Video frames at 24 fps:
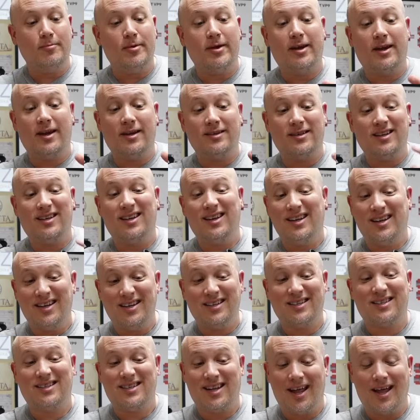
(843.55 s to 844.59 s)
because it
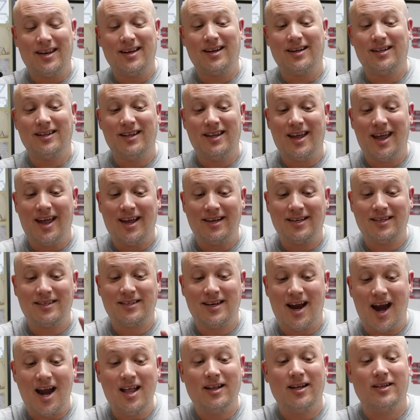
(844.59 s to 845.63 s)
is technically a
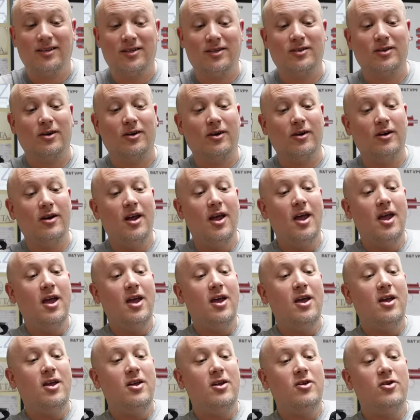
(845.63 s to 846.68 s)
silencer,
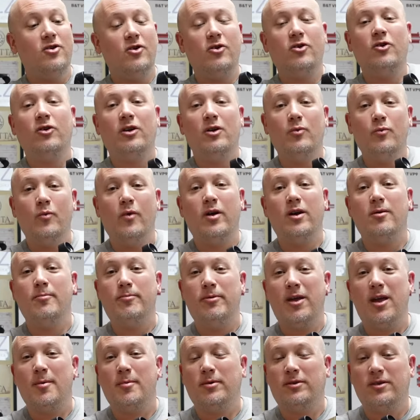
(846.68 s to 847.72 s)
you're going to want to
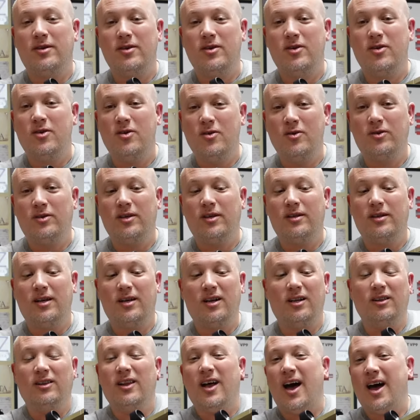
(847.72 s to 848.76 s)
be able to use it in
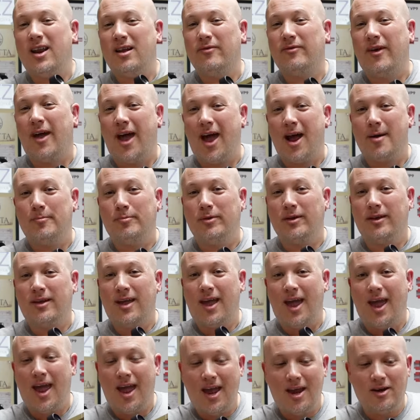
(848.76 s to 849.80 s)
a lot of
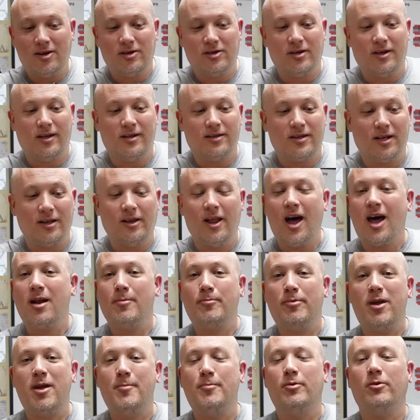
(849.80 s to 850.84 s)
applications. A lot
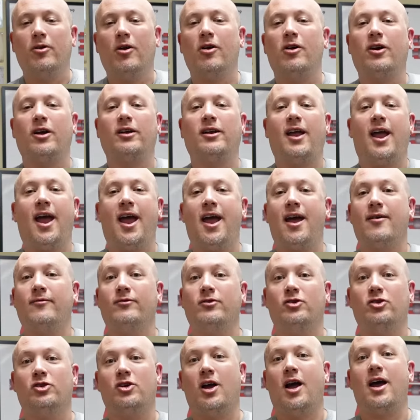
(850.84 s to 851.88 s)
of people aren't going to
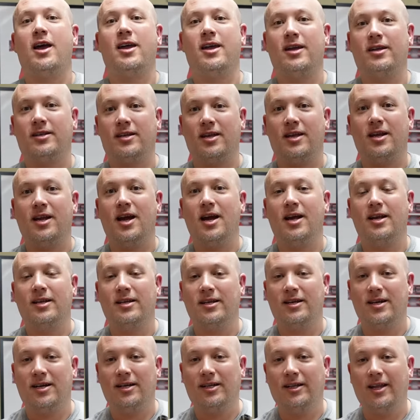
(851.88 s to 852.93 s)
have giant
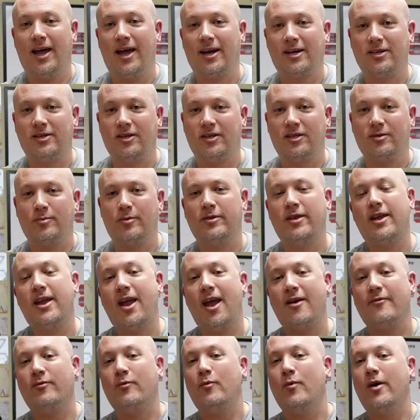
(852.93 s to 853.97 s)
gun collections where they
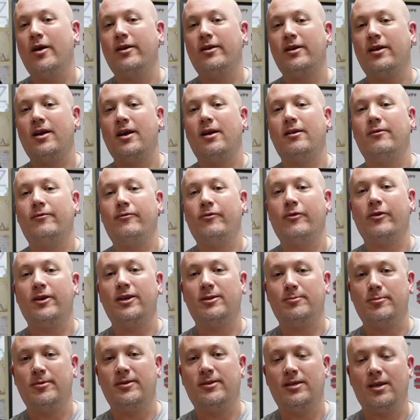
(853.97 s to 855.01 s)
have one gun for a
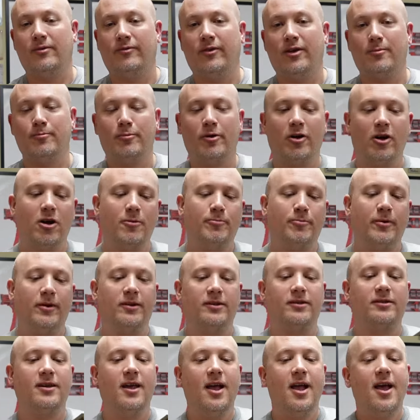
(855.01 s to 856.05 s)
specific
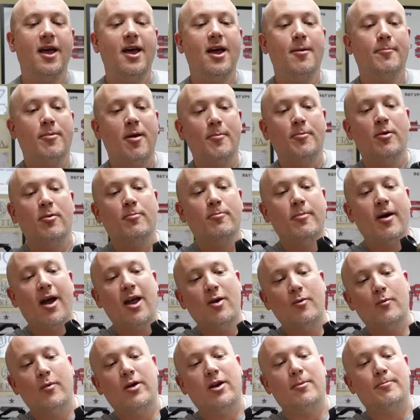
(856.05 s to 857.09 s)
purpose. People
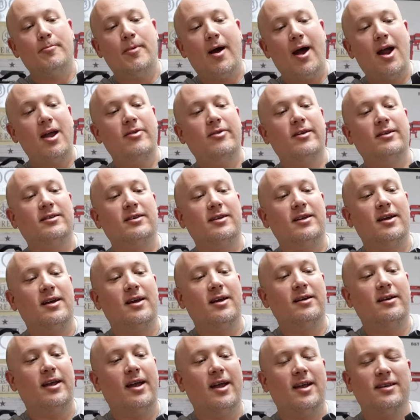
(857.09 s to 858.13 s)
might want to buy this
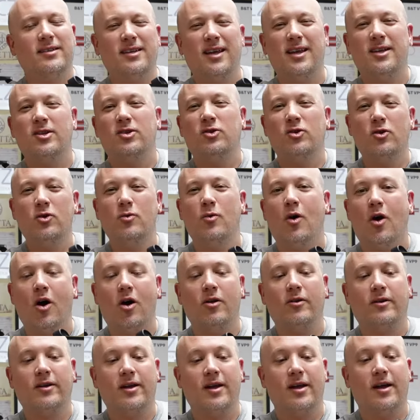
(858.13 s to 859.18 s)
gun as a
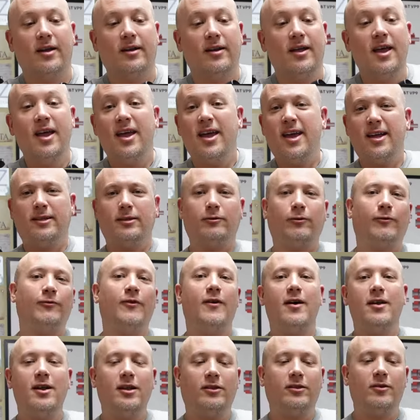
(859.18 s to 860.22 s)
do-all gun. It's
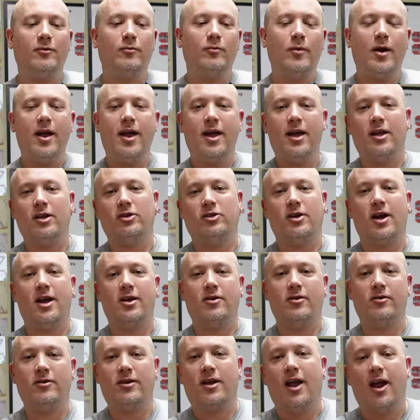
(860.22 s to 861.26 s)
fun at the range. I
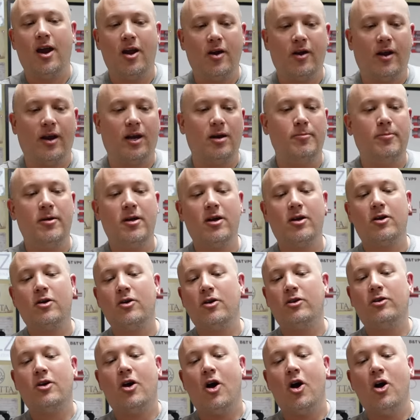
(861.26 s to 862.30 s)
could carry it. It'd be a
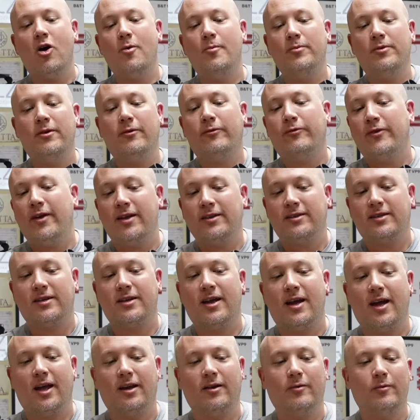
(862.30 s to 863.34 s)
good home defense
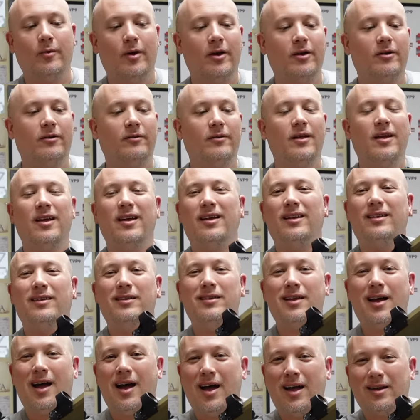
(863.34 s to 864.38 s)
gun. Well,
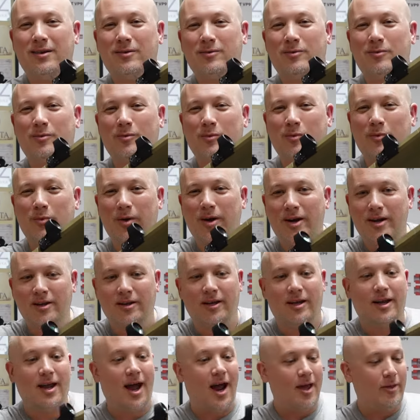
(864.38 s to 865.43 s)
not
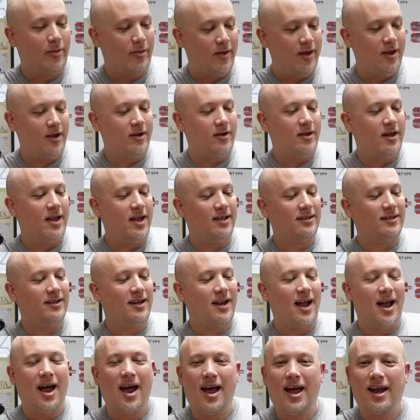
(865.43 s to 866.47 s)
really. I think it's
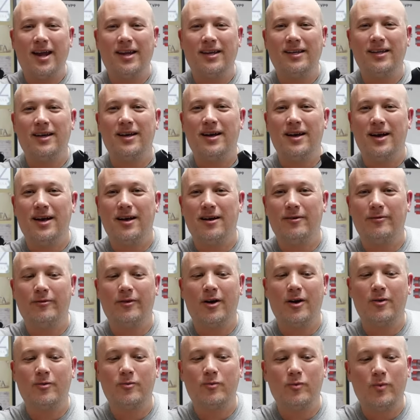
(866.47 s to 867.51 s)
kind
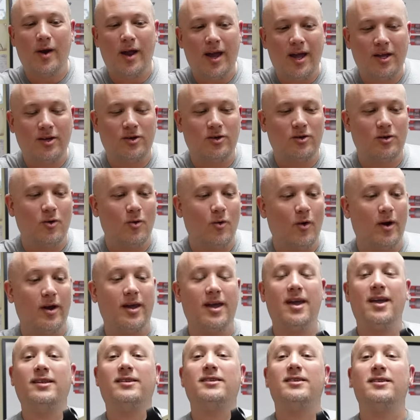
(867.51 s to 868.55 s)
of a range
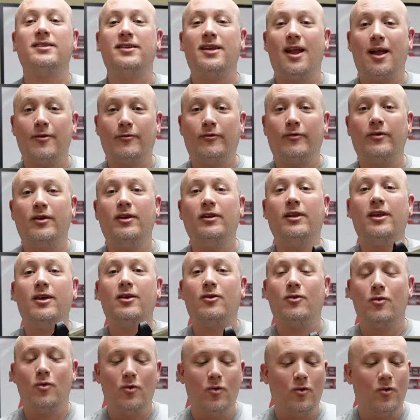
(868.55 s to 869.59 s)
toy. It's
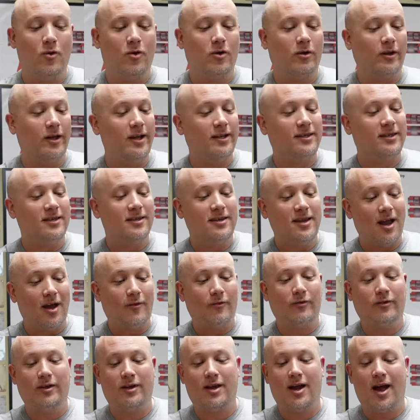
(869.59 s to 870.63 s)
definitely cool. It's
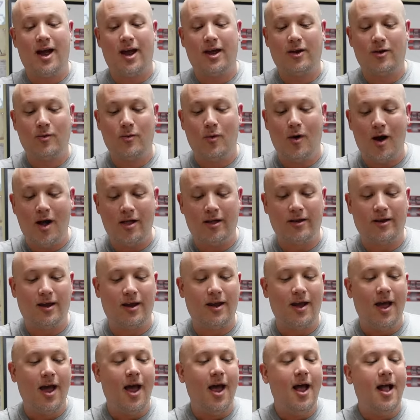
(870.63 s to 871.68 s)
definitely high quality.